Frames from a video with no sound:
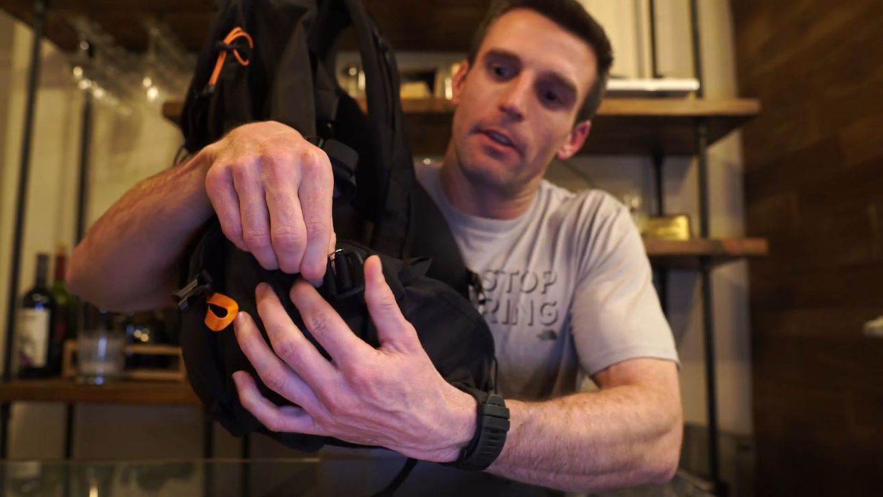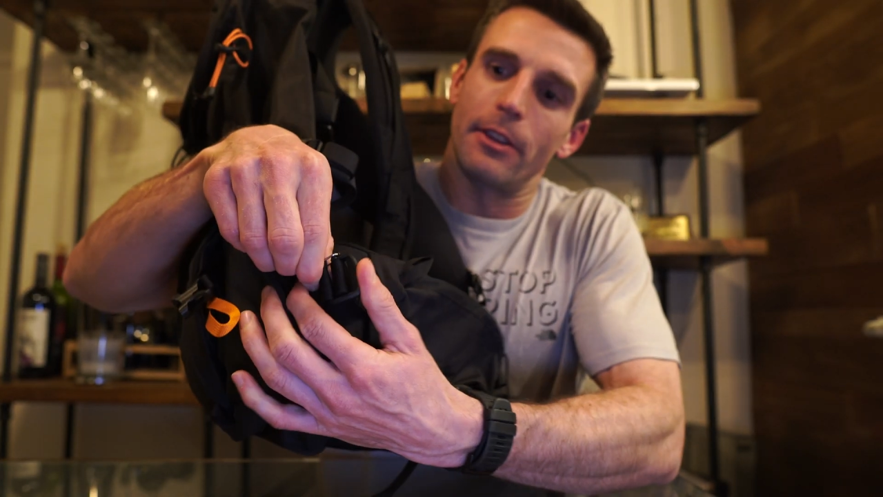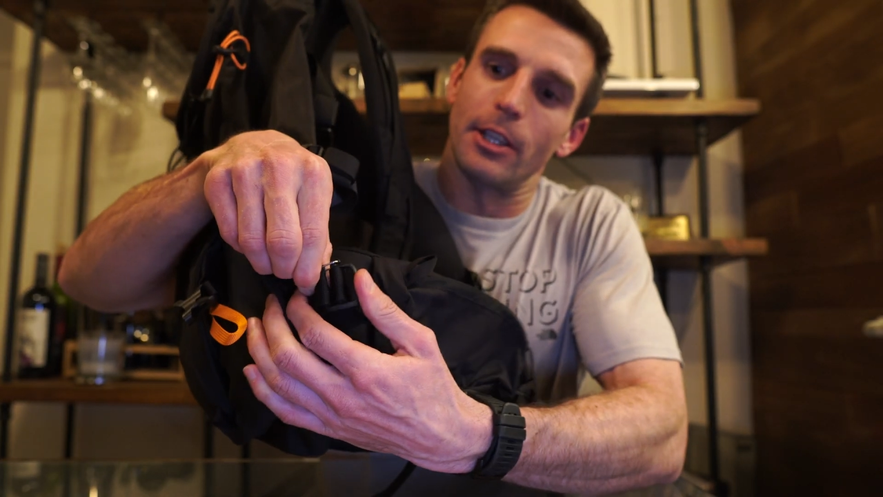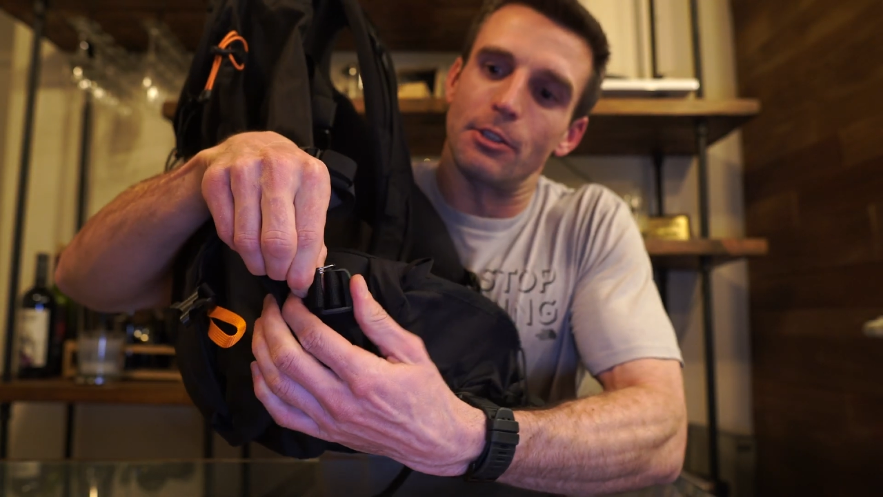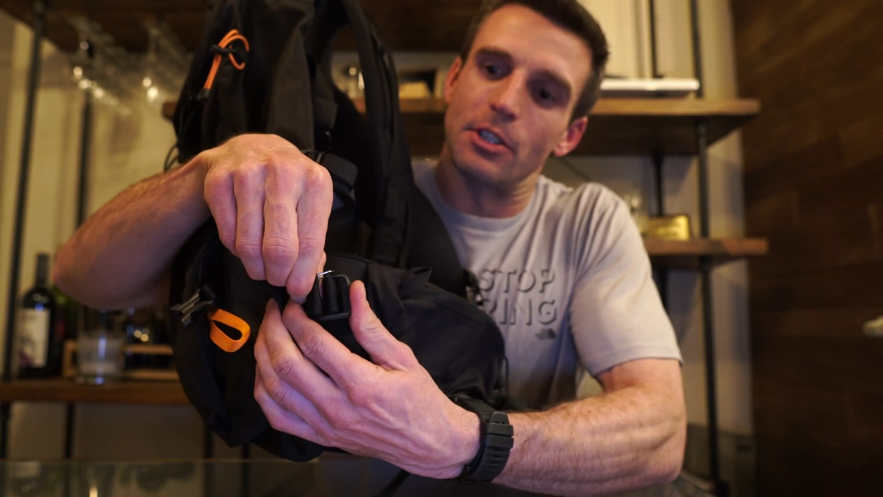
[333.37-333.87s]

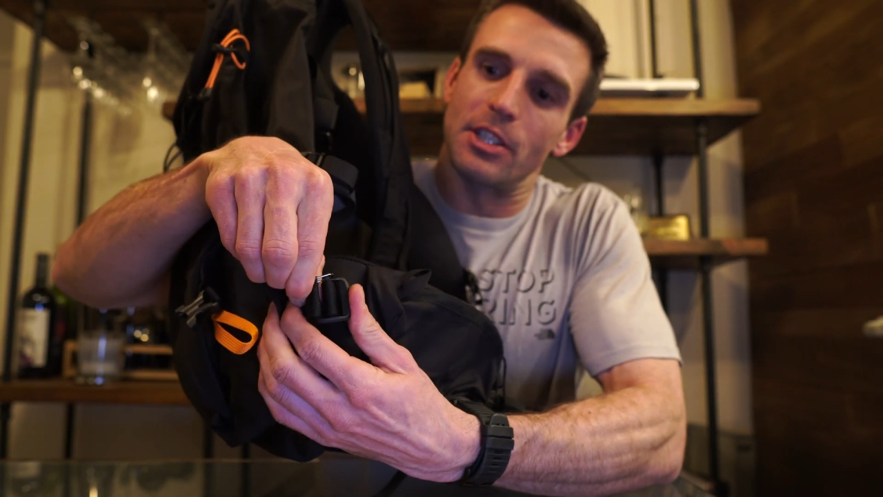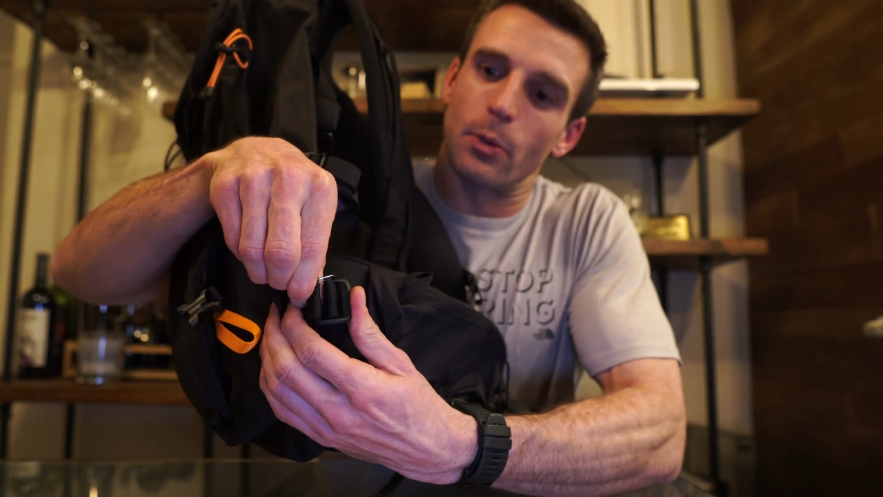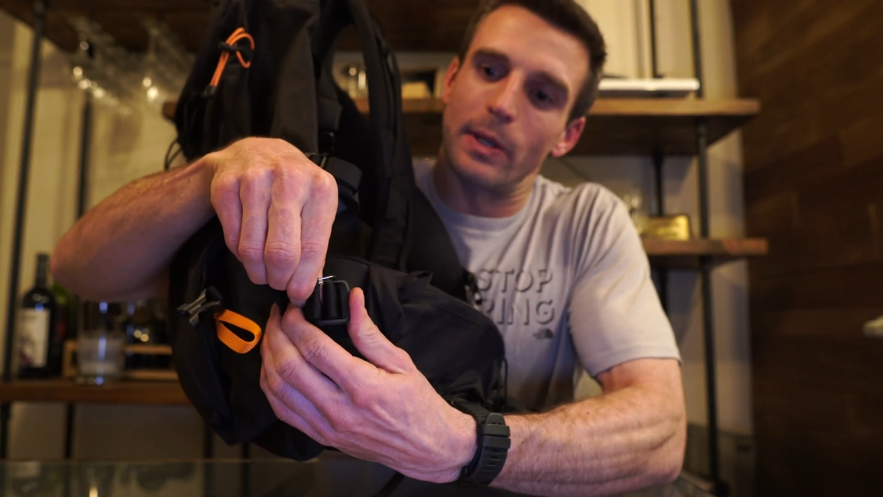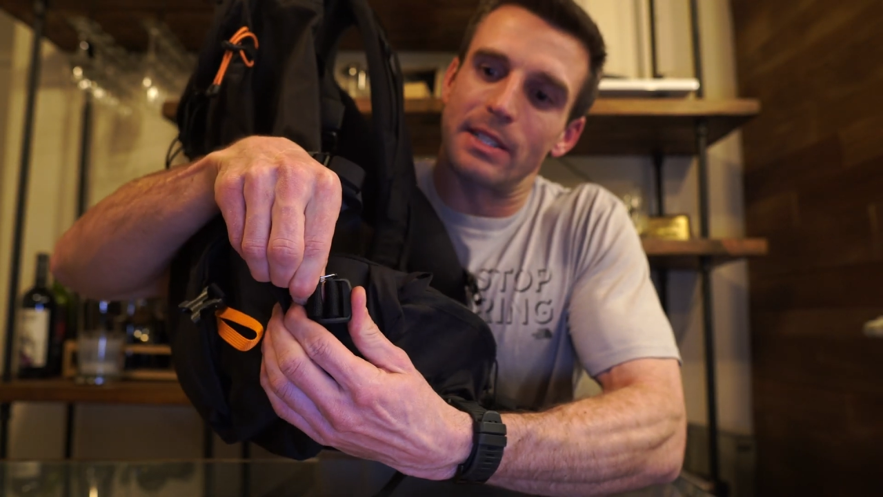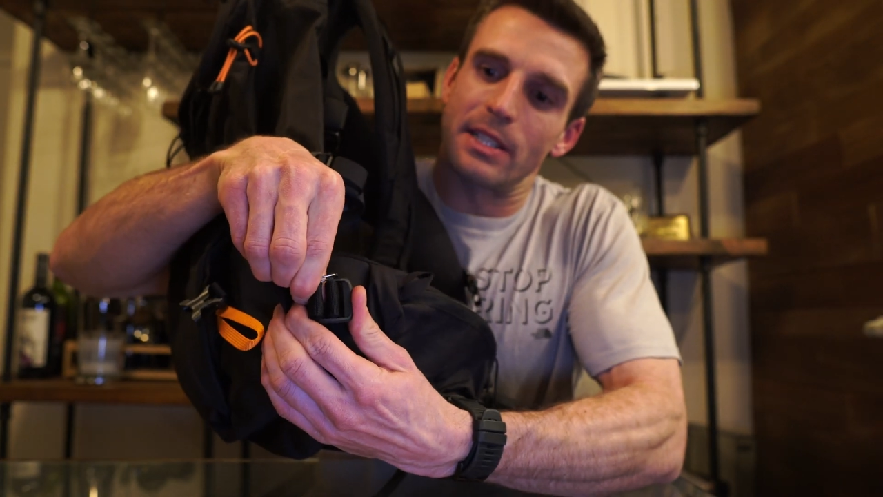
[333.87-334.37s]
that you just
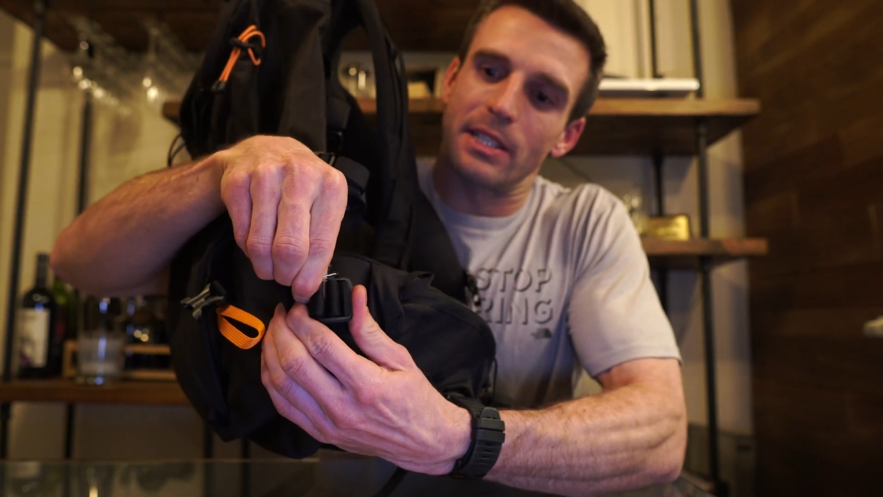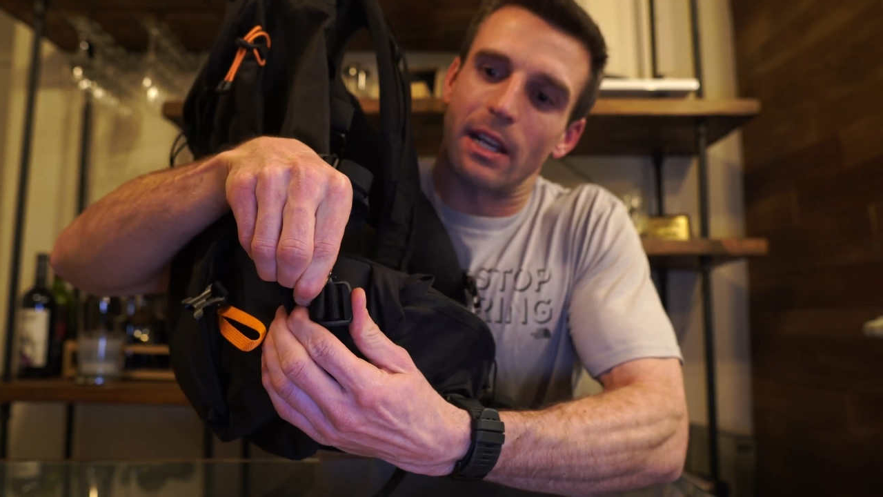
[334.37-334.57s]
squeeze this